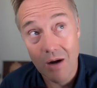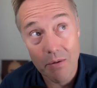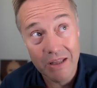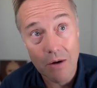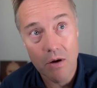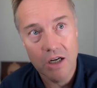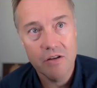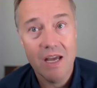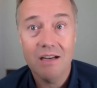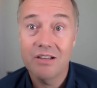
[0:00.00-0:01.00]
Why would they
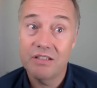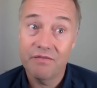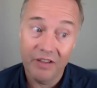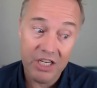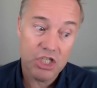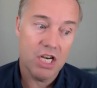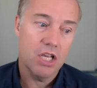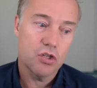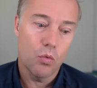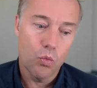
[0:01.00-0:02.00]
want to do that? Because
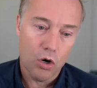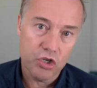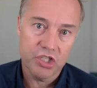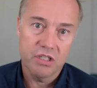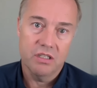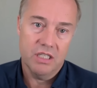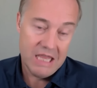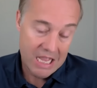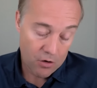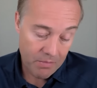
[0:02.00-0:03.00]
inflation is a worse
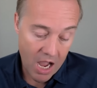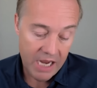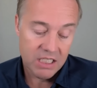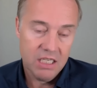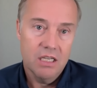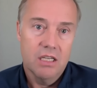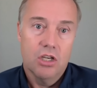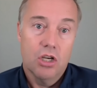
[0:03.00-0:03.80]
in their mind.